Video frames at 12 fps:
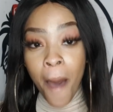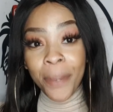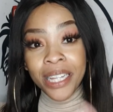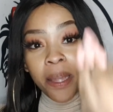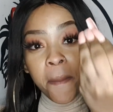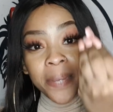
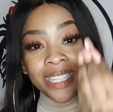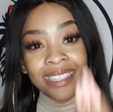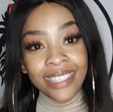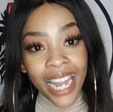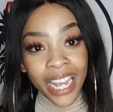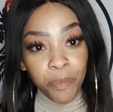But the
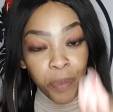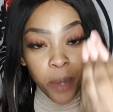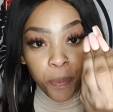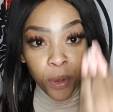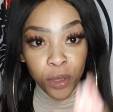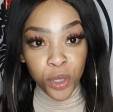mistake
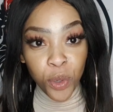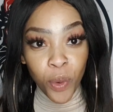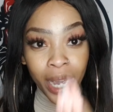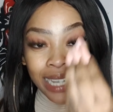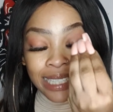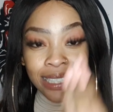people do
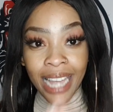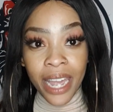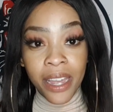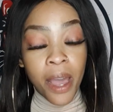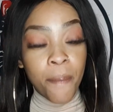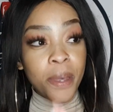is say,